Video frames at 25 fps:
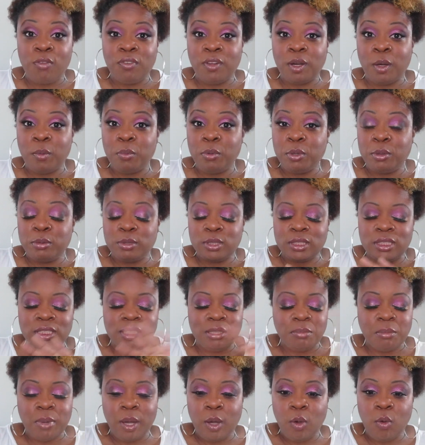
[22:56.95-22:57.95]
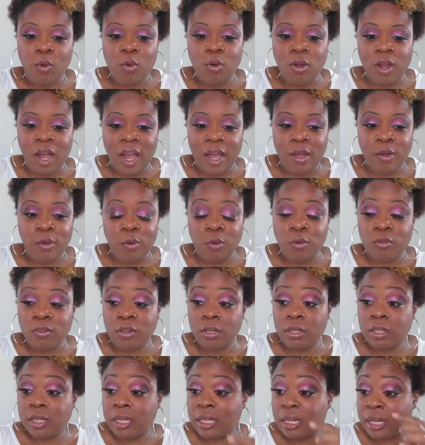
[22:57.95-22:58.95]
and I pretty much did my whole eye
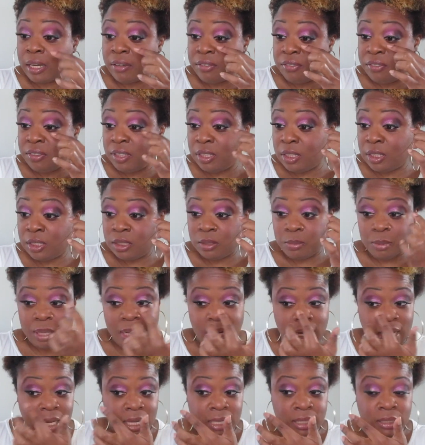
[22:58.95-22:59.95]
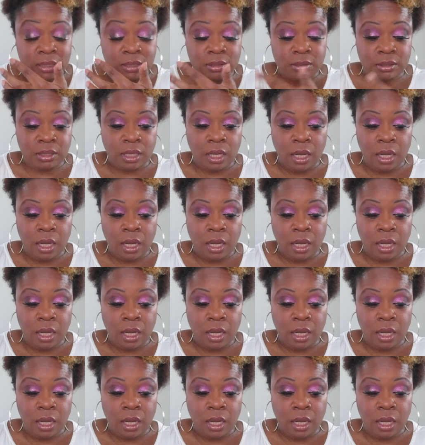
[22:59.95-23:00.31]
over, and I finished my eyes.